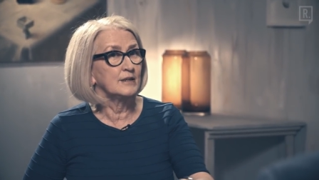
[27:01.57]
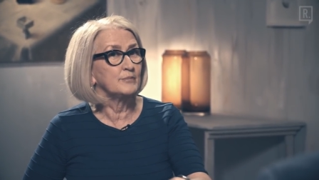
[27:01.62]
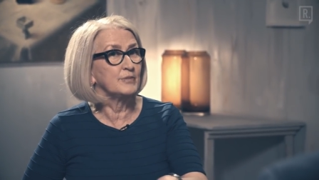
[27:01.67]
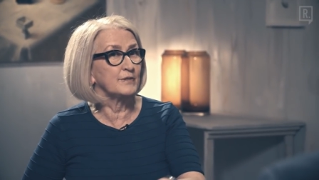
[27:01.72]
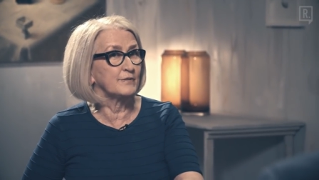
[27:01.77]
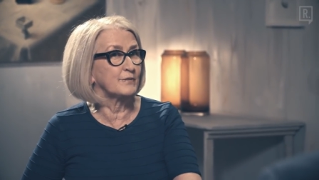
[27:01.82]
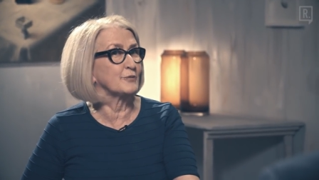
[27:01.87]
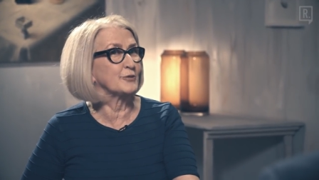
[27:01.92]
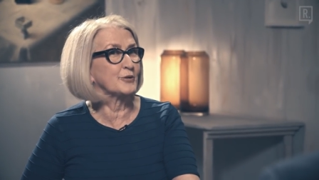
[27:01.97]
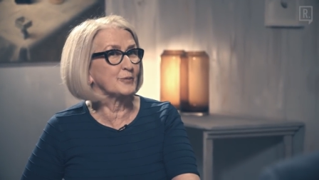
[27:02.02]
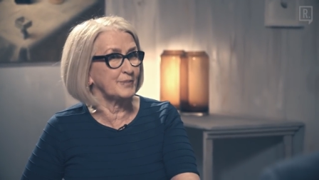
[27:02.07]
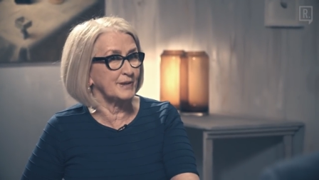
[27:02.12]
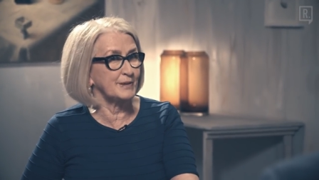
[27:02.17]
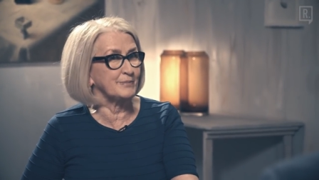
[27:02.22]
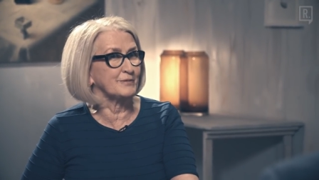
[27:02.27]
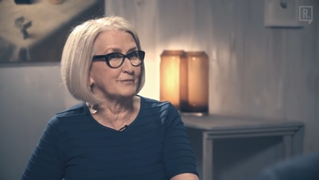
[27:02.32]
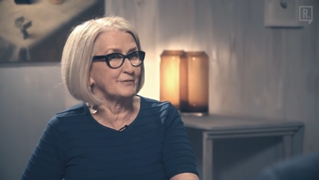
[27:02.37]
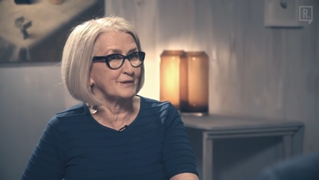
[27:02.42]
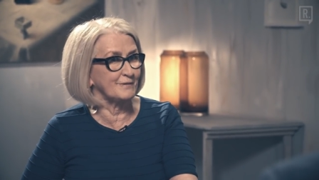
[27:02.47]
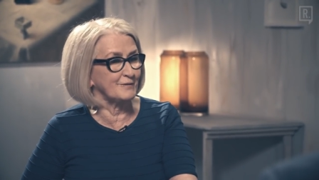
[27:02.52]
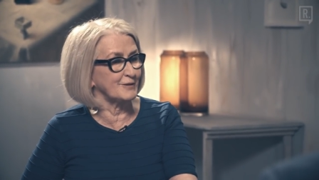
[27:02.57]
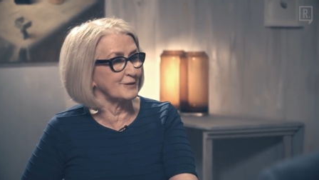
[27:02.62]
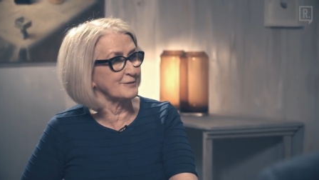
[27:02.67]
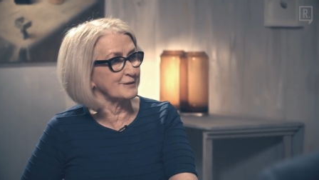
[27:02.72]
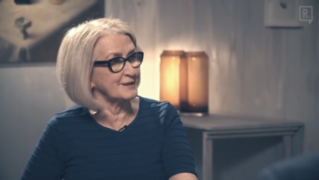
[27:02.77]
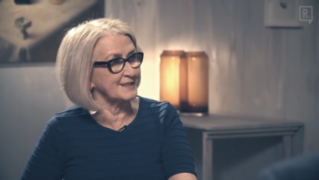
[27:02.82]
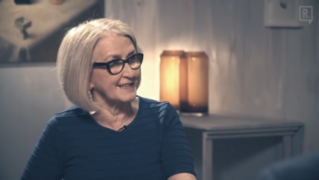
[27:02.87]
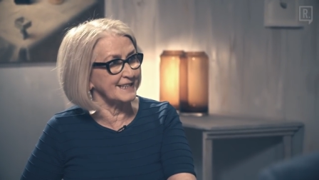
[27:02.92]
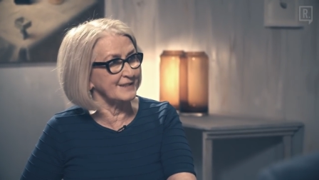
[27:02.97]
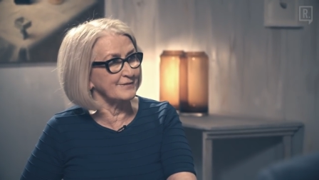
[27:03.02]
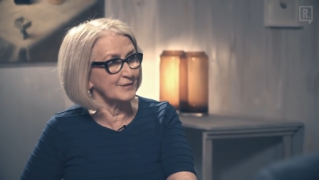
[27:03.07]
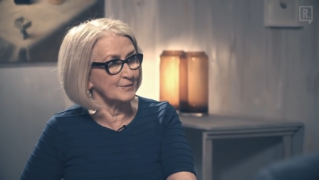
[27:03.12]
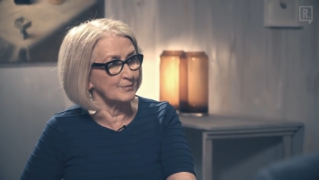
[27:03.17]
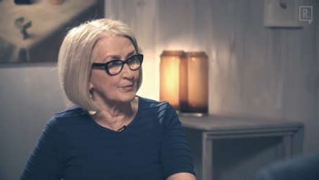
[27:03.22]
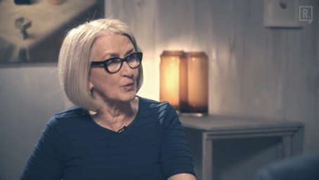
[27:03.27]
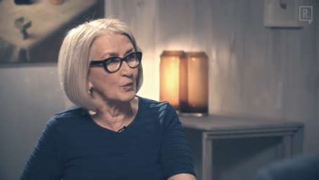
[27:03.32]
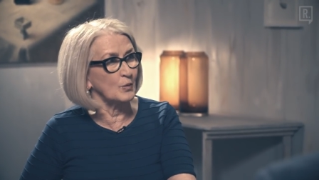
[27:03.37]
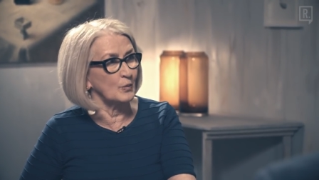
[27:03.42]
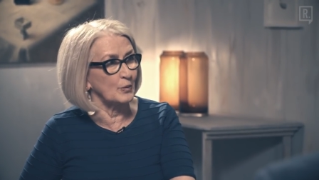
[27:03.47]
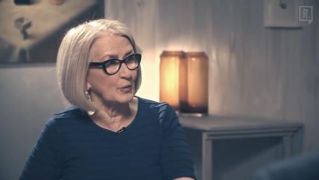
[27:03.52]
before the people revolt even
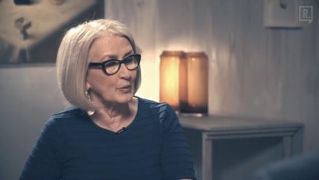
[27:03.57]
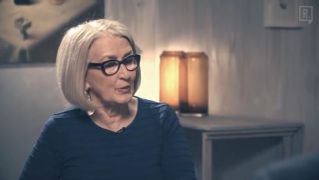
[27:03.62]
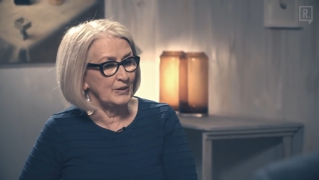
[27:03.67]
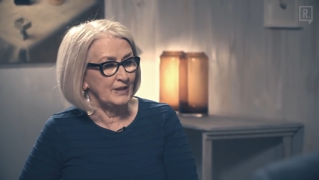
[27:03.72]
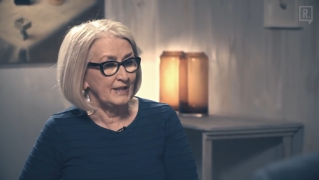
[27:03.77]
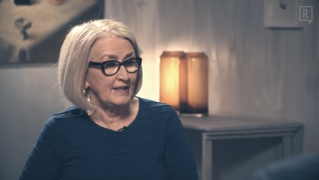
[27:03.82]
more.